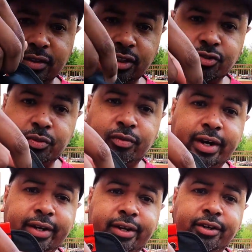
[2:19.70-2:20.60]
This one
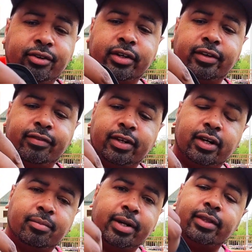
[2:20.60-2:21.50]
right here, you can lift it
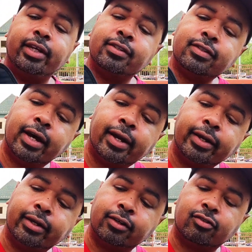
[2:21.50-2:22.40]
up. I think it's got
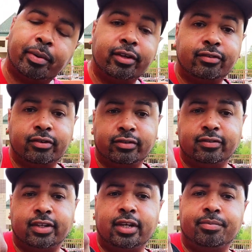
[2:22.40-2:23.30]
a spacer
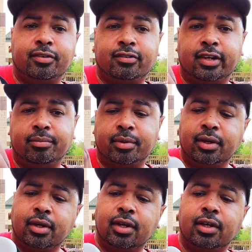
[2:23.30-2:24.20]
just to keep the shape.
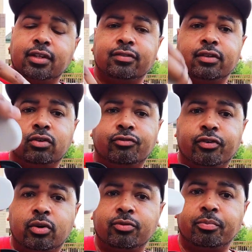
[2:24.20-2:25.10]
It's a little
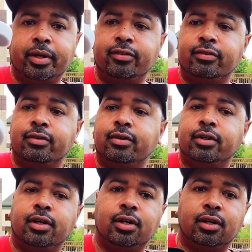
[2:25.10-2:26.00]
foam spacer.
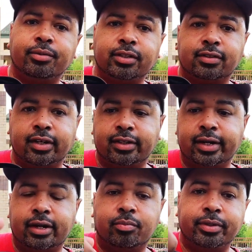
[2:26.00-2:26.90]
You can take that
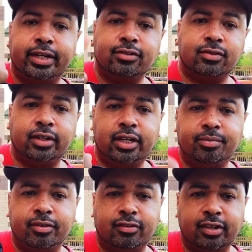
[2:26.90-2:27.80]
out, but that's gonna keep
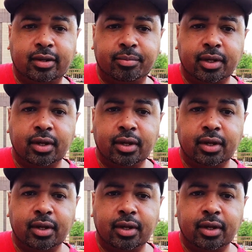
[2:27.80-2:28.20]
the shape.